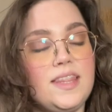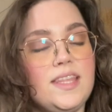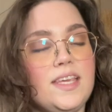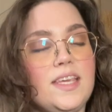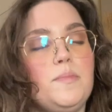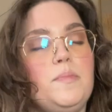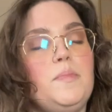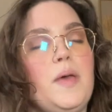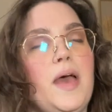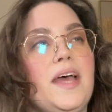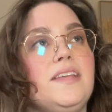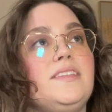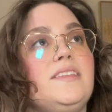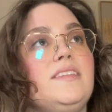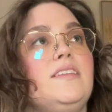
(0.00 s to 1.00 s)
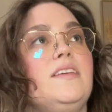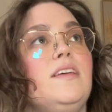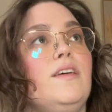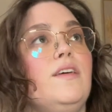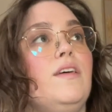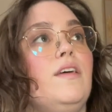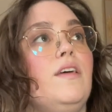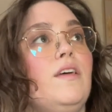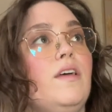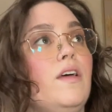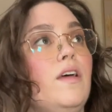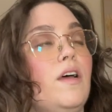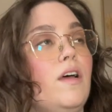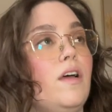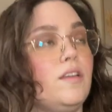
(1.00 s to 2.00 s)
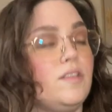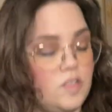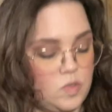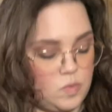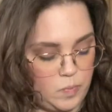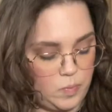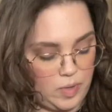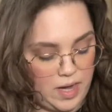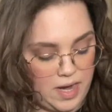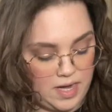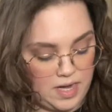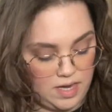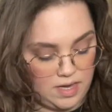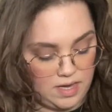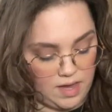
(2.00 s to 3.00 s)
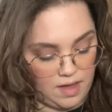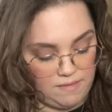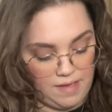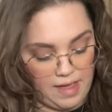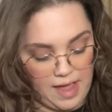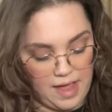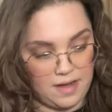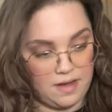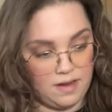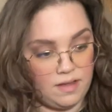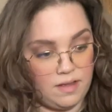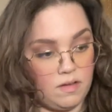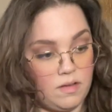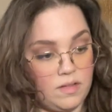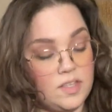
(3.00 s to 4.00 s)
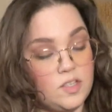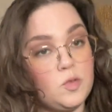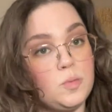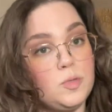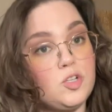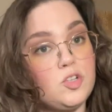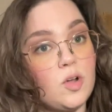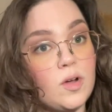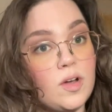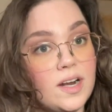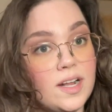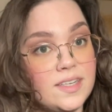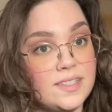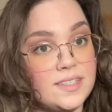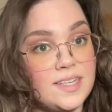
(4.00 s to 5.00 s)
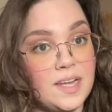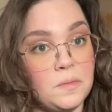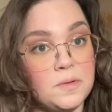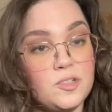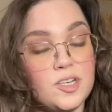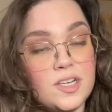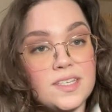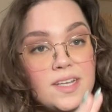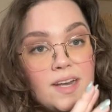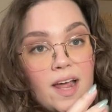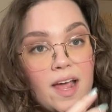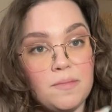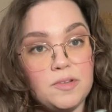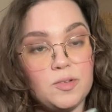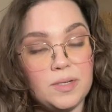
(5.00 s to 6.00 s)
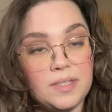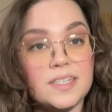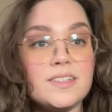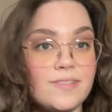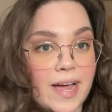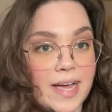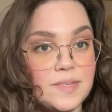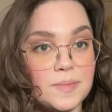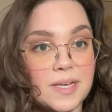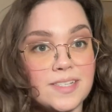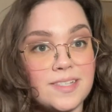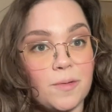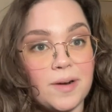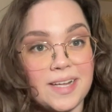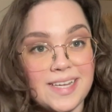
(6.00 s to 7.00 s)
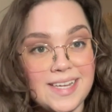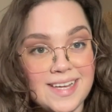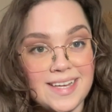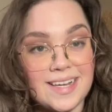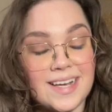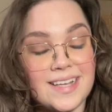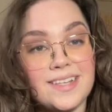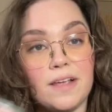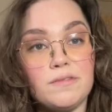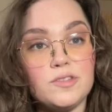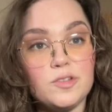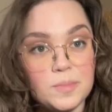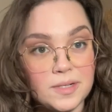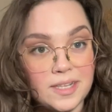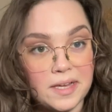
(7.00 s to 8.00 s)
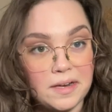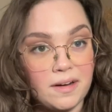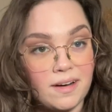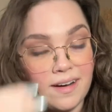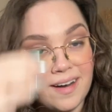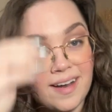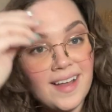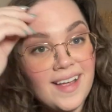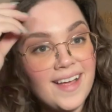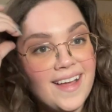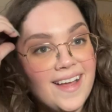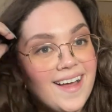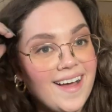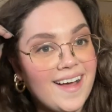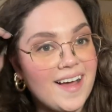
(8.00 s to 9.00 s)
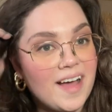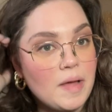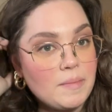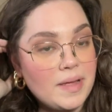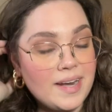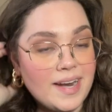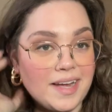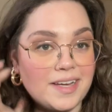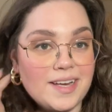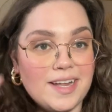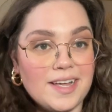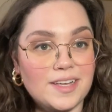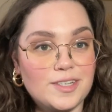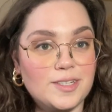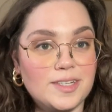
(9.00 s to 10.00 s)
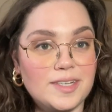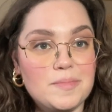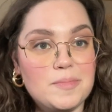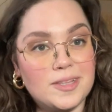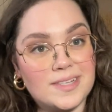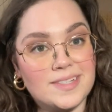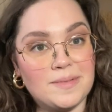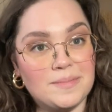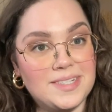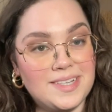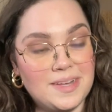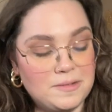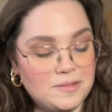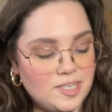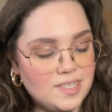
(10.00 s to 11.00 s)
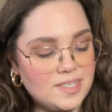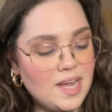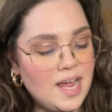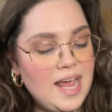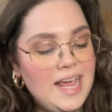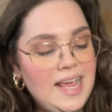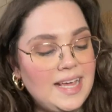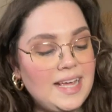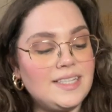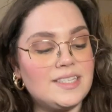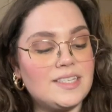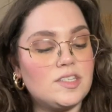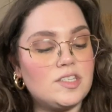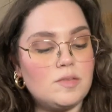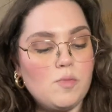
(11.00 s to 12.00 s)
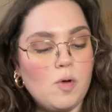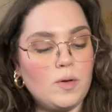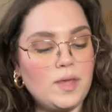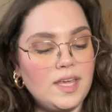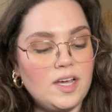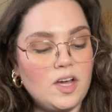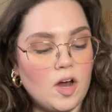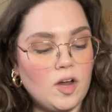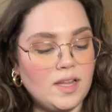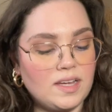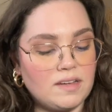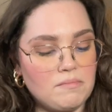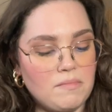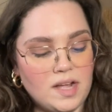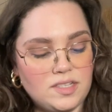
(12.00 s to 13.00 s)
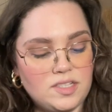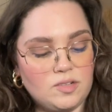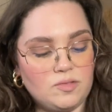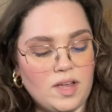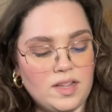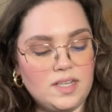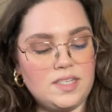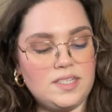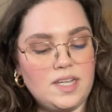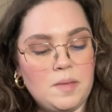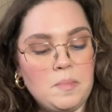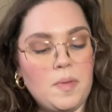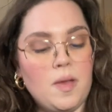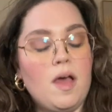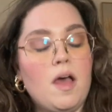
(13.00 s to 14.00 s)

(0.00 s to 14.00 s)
the best spread I've had. This would be so good on sandwiches and I'm doing this fast because I want to eat because I have Zumba later um, and I can actually put this on my sandwiches. It's smoky garlic mozzarella dip.